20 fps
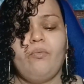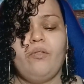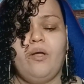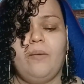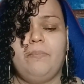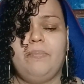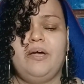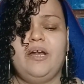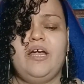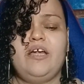
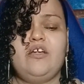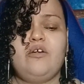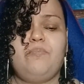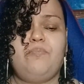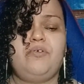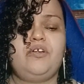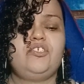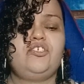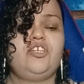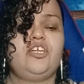But I
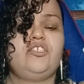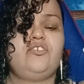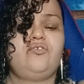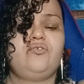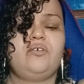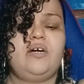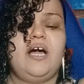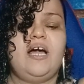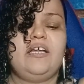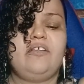appreciate you
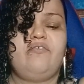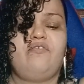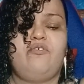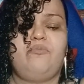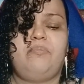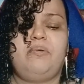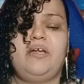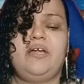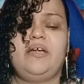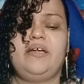guys for
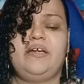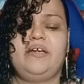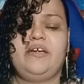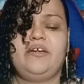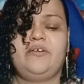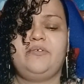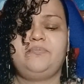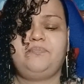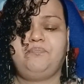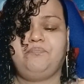being
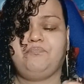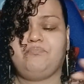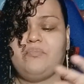here.